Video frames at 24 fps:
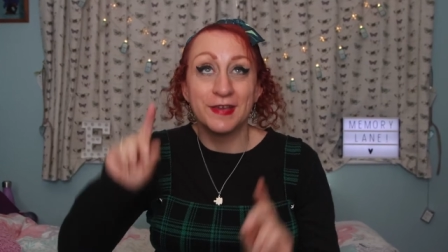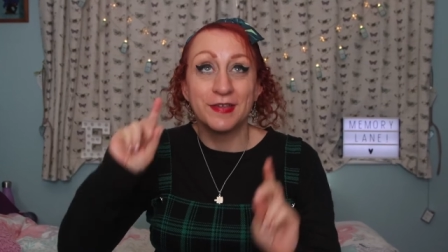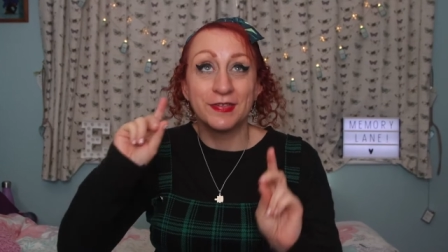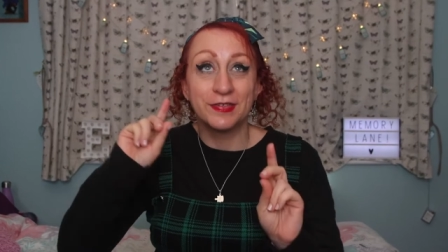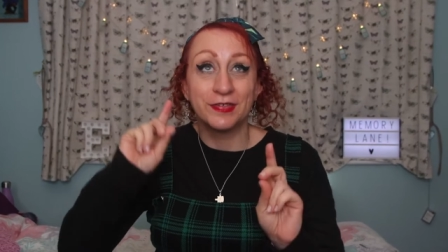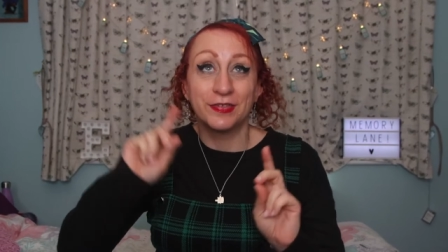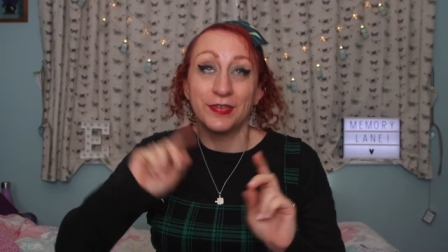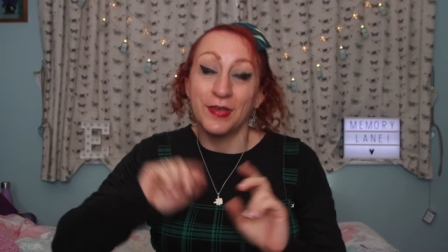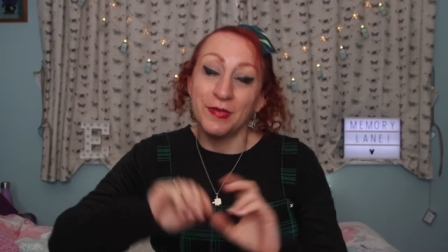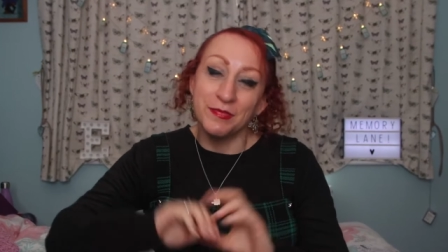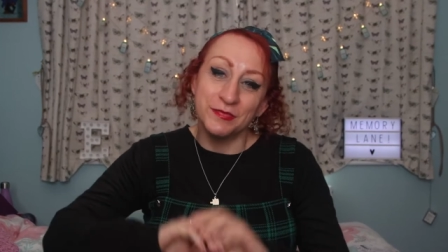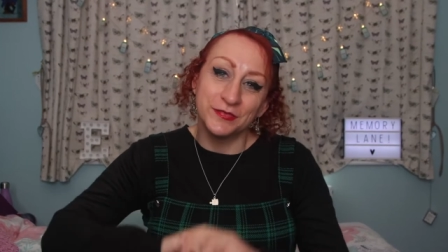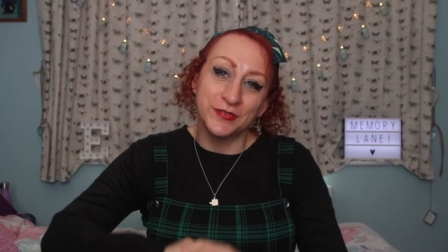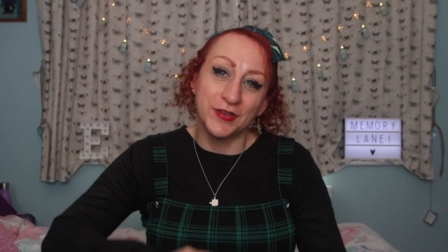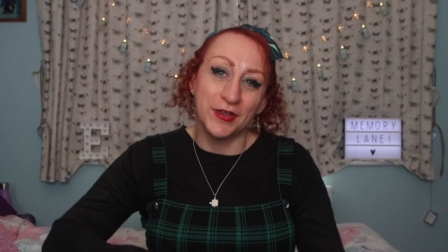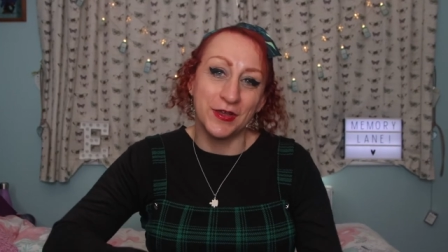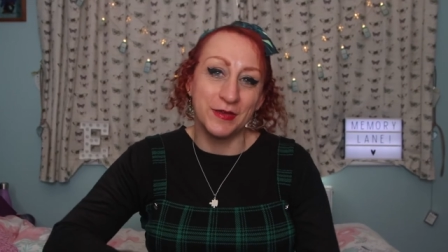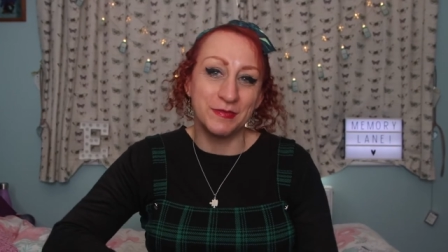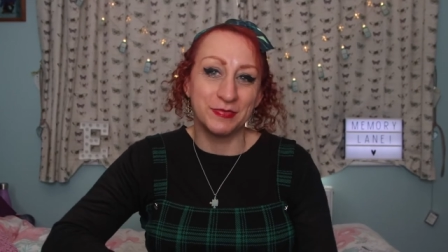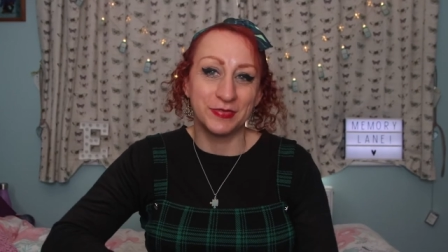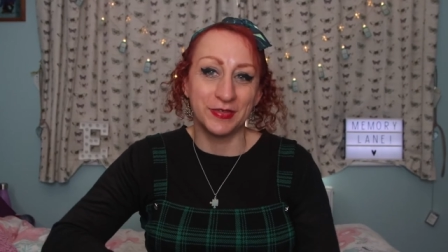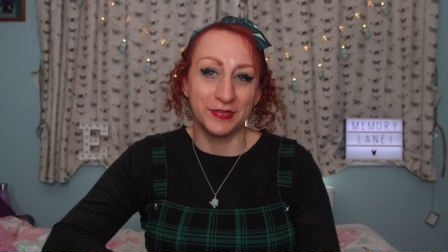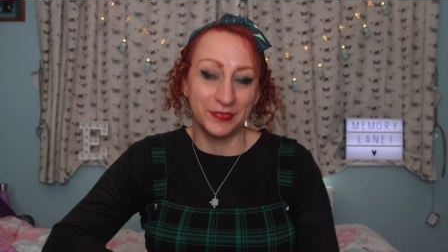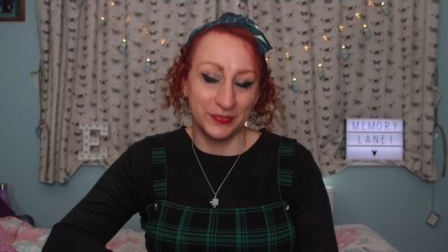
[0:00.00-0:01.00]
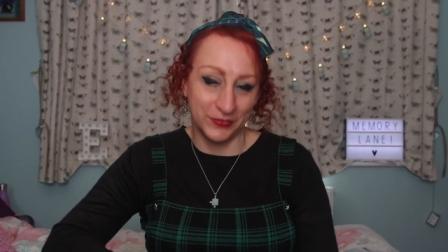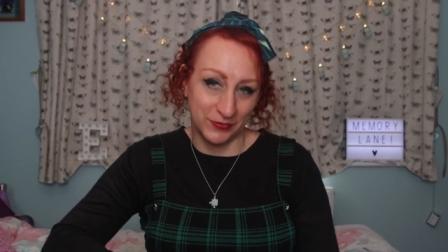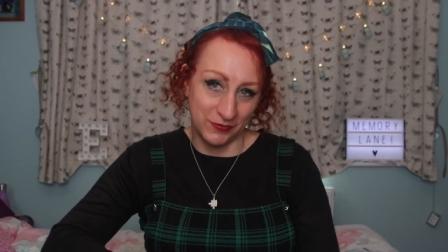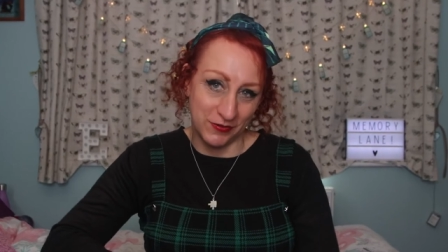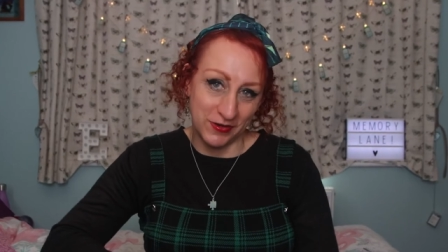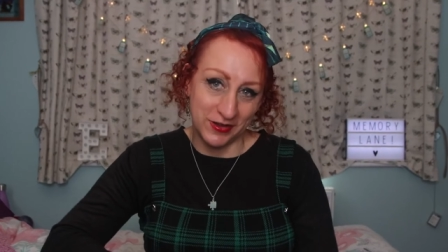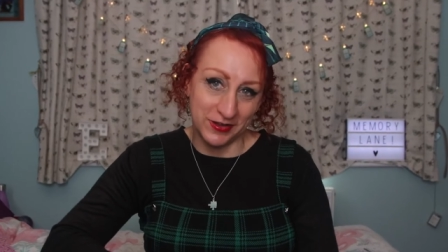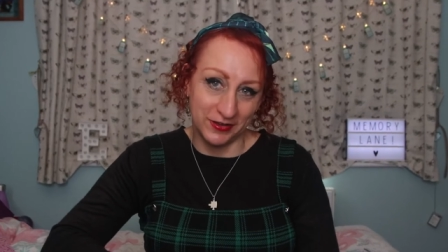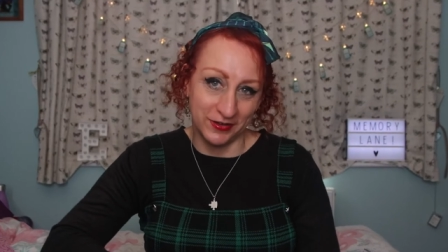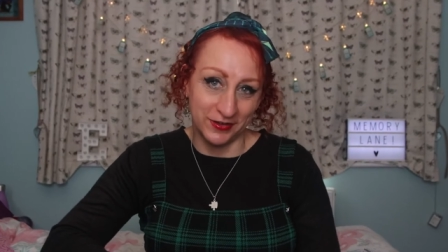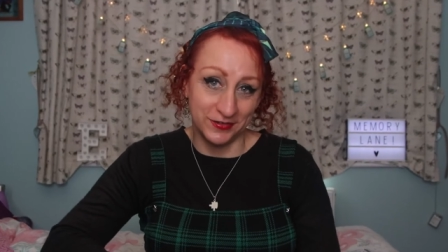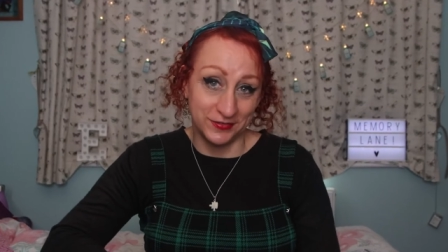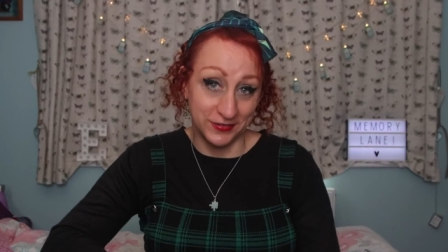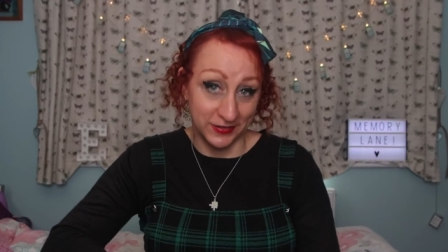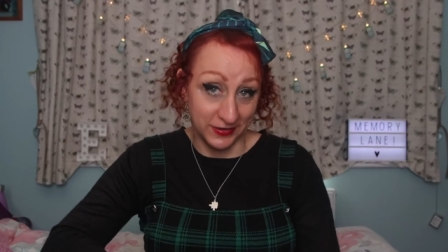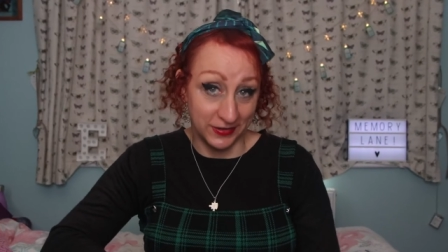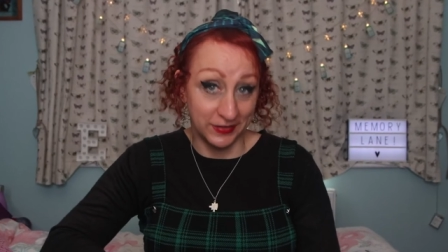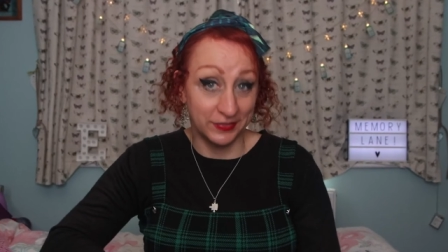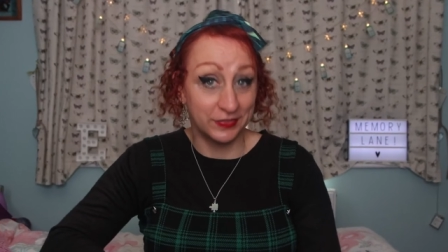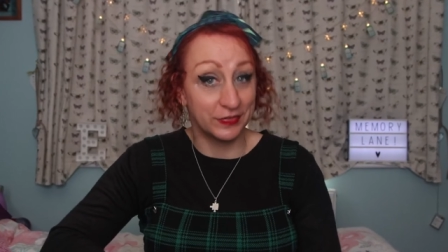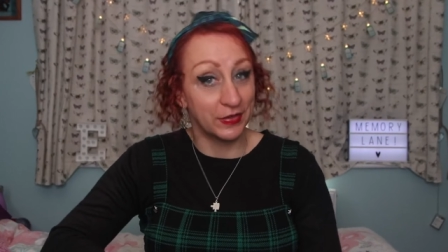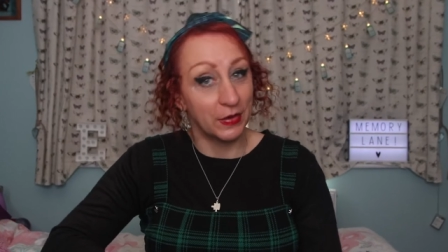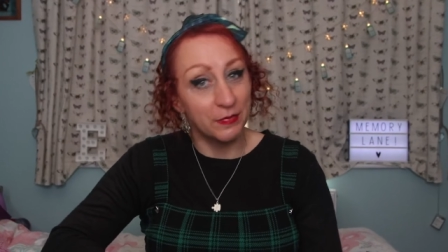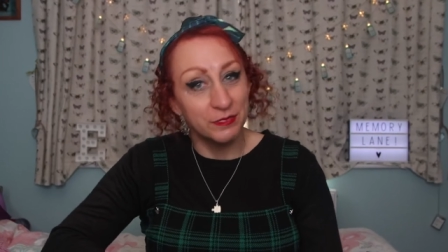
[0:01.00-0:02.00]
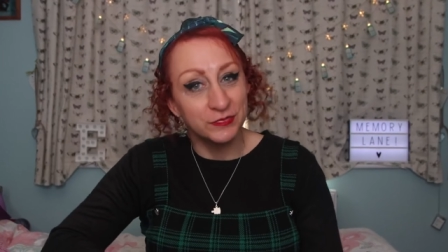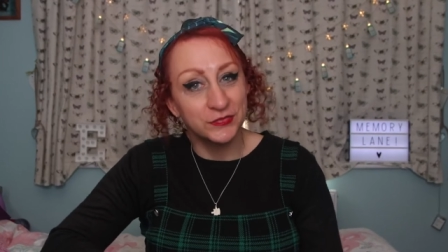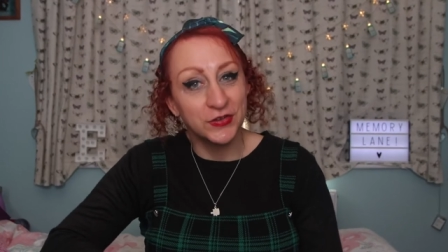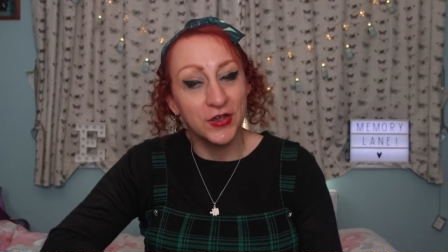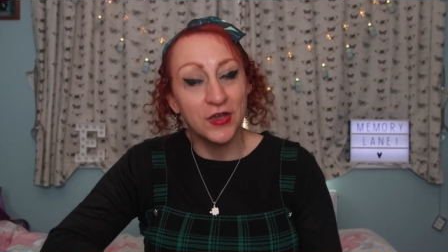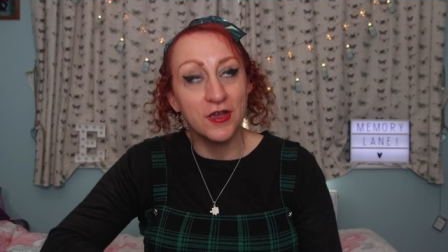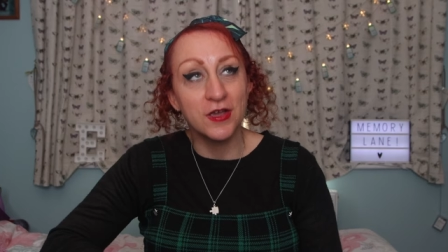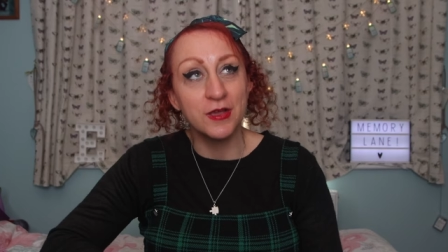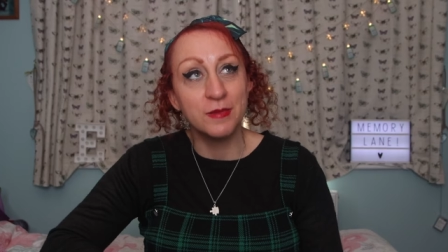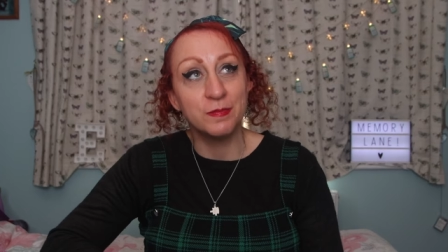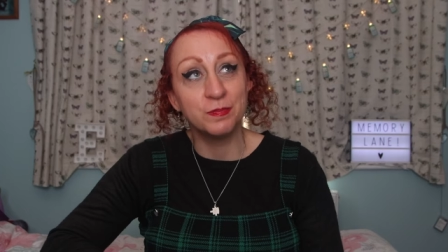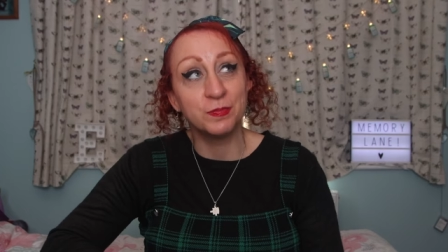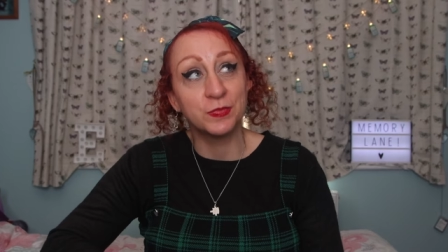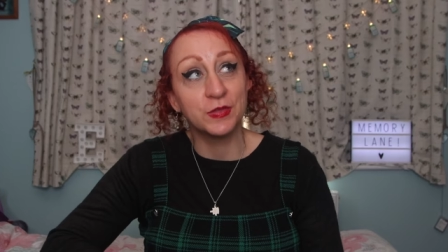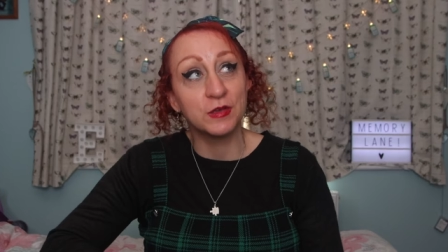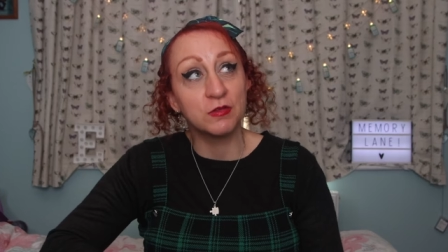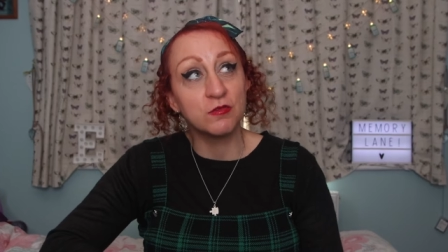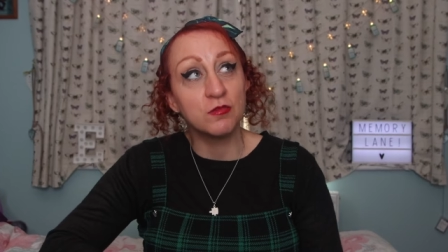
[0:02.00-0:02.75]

Sometimes that's a great idea, sometimes